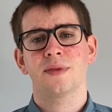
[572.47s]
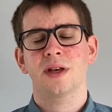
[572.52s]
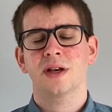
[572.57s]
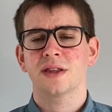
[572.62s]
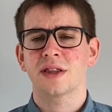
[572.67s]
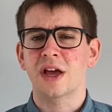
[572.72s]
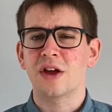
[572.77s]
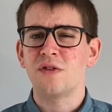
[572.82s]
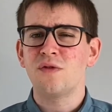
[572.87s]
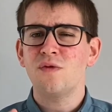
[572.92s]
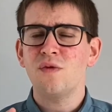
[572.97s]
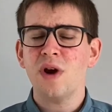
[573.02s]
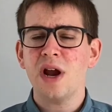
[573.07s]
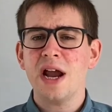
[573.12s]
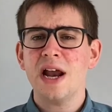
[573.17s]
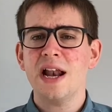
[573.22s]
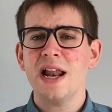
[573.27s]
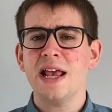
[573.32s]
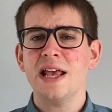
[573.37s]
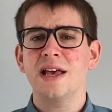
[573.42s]
They
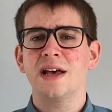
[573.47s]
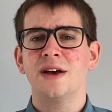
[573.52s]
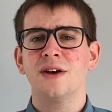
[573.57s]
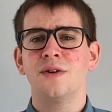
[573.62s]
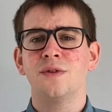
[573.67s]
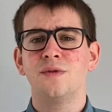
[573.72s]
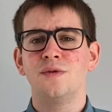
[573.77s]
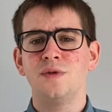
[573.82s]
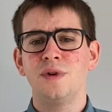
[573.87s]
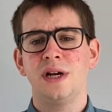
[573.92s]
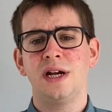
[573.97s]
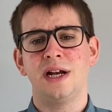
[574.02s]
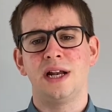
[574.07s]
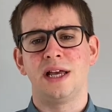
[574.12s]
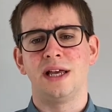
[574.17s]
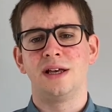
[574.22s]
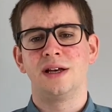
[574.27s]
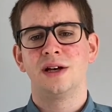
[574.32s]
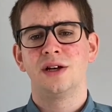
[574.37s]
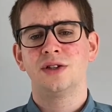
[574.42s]
really,
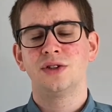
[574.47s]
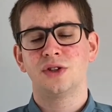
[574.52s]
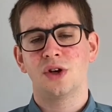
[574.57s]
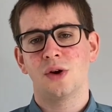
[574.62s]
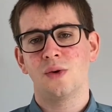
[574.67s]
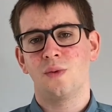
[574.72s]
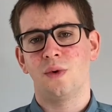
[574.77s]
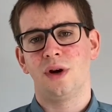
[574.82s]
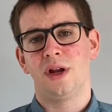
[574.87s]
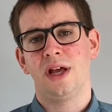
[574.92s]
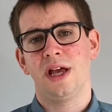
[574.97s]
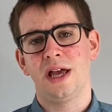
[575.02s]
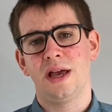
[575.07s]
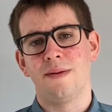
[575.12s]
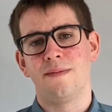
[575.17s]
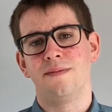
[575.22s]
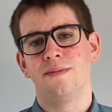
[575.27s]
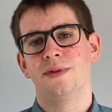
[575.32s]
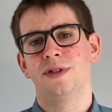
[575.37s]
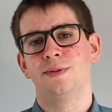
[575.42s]
really don't want
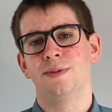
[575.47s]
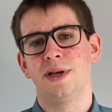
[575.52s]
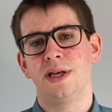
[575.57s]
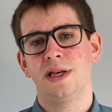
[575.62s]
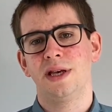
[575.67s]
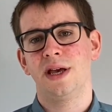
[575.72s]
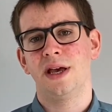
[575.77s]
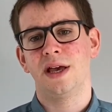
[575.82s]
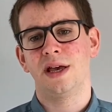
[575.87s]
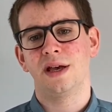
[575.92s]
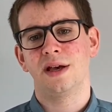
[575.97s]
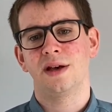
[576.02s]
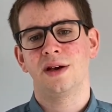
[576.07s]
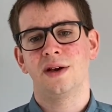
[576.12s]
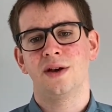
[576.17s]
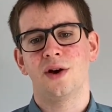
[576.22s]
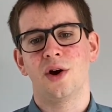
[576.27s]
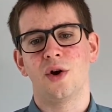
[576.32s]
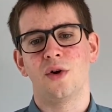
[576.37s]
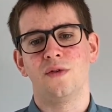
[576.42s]
him to be king
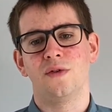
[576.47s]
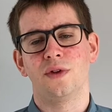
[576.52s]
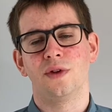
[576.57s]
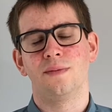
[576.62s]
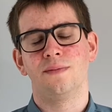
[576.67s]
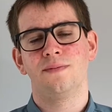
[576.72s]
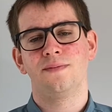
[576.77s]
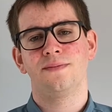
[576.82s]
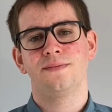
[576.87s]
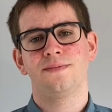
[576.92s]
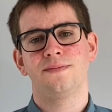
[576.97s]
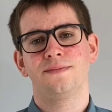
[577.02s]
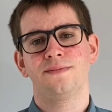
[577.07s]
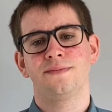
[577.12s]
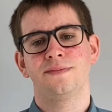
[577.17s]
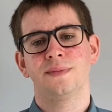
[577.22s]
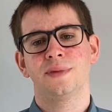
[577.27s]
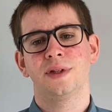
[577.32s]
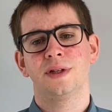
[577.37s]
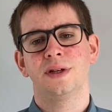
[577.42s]
over them.
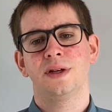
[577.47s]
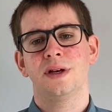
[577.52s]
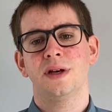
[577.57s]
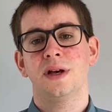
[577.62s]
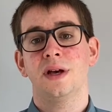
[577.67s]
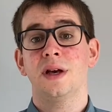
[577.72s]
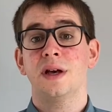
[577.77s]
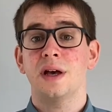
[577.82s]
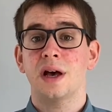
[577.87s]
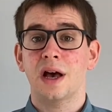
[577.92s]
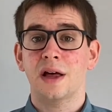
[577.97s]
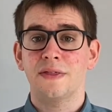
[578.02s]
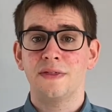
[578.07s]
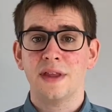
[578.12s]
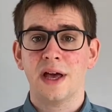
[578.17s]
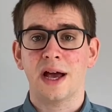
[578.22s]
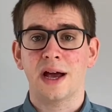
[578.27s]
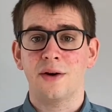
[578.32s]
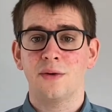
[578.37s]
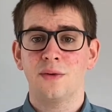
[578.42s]
And
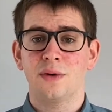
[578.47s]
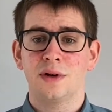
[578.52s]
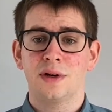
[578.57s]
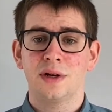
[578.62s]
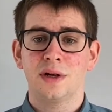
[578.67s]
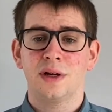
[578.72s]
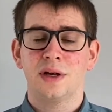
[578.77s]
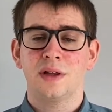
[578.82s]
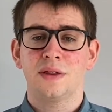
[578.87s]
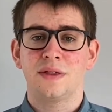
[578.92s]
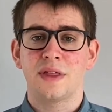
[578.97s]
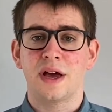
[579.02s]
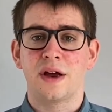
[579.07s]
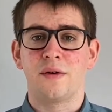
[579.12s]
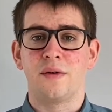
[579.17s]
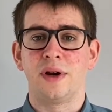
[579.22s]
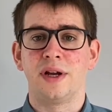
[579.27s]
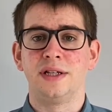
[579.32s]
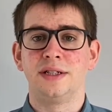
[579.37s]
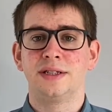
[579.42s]
now
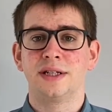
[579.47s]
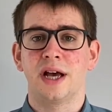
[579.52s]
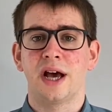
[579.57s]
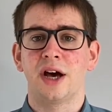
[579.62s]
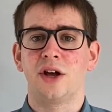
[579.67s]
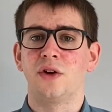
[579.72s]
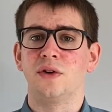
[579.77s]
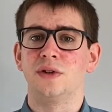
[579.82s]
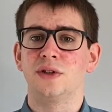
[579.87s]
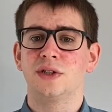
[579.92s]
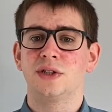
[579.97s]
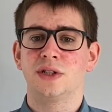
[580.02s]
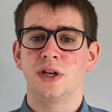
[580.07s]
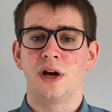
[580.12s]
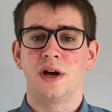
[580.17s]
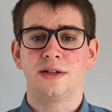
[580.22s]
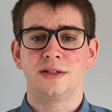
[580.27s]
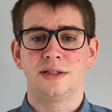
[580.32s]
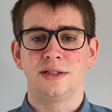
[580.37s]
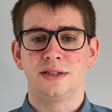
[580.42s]
there is an
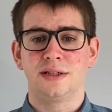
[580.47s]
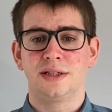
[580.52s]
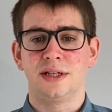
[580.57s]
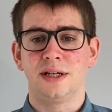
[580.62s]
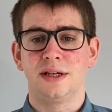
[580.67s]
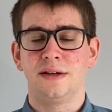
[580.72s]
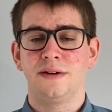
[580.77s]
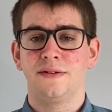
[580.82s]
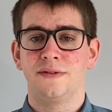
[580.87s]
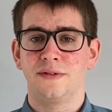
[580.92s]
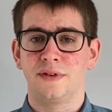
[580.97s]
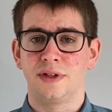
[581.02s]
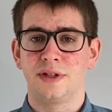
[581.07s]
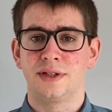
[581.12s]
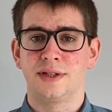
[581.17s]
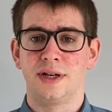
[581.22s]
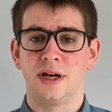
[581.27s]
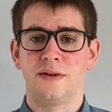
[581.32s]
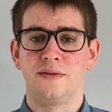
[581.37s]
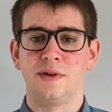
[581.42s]
uncertainty for the
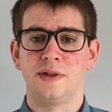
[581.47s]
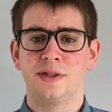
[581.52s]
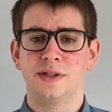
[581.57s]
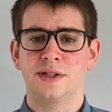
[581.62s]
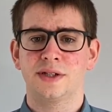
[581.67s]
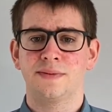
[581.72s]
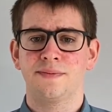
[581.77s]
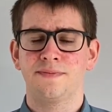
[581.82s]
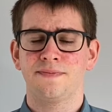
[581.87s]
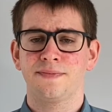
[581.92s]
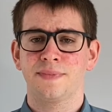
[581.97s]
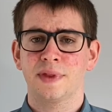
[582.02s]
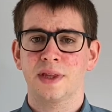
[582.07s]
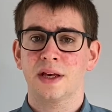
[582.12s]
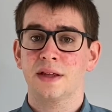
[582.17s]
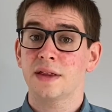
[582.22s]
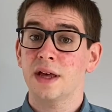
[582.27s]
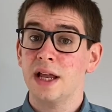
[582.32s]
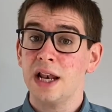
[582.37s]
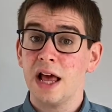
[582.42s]
servants.
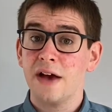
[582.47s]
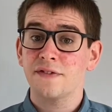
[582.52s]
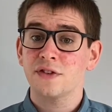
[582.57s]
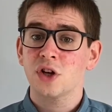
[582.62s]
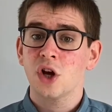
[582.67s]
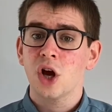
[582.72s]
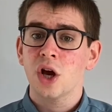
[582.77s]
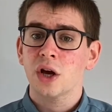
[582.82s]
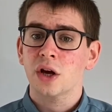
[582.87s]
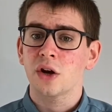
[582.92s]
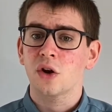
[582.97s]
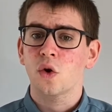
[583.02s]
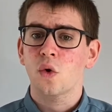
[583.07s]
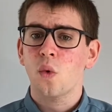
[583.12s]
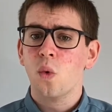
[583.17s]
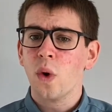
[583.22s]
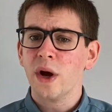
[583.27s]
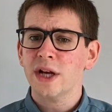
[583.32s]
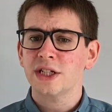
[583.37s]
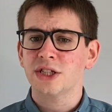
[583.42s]
They're left kind of
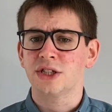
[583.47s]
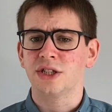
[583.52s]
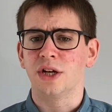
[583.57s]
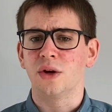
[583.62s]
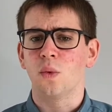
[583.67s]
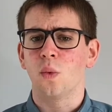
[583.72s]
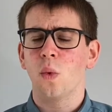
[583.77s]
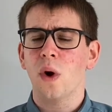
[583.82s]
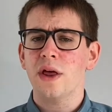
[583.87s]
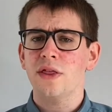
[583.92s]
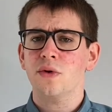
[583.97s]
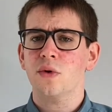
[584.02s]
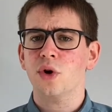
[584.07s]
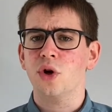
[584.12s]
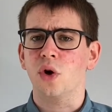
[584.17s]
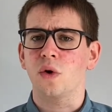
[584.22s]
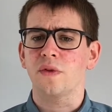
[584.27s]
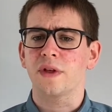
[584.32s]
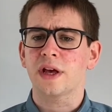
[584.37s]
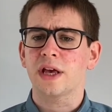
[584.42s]
questioning whether or
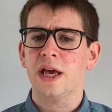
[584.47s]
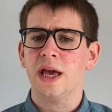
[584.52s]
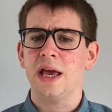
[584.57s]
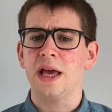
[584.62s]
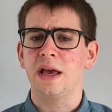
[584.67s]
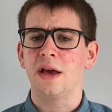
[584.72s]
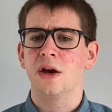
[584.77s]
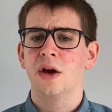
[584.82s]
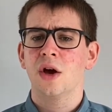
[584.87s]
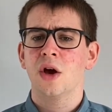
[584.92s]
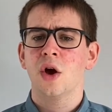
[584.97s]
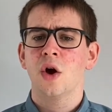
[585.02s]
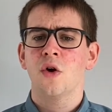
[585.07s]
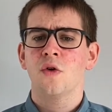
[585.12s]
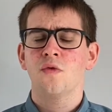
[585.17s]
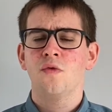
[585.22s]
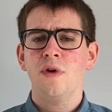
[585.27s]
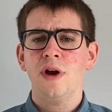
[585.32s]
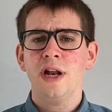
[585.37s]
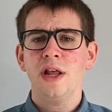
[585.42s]
not the king
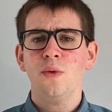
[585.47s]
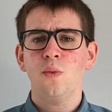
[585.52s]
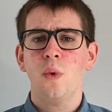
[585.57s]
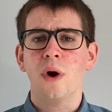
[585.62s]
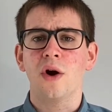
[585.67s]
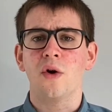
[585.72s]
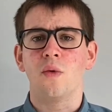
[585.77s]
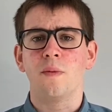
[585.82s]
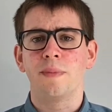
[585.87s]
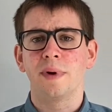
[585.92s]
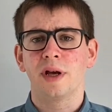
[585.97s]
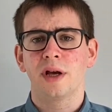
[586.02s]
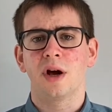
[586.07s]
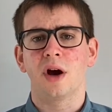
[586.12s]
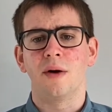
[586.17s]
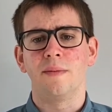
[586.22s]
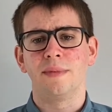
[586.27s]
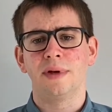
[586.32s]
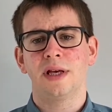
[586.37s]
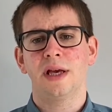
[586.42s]
really will
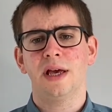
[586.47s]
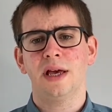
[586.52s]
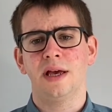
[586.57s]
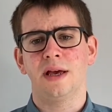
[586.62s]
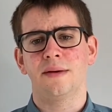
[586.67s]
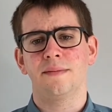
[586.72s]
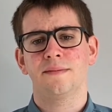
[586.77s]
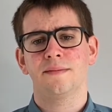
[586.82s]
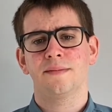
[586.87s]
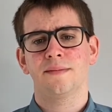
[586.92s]
become king.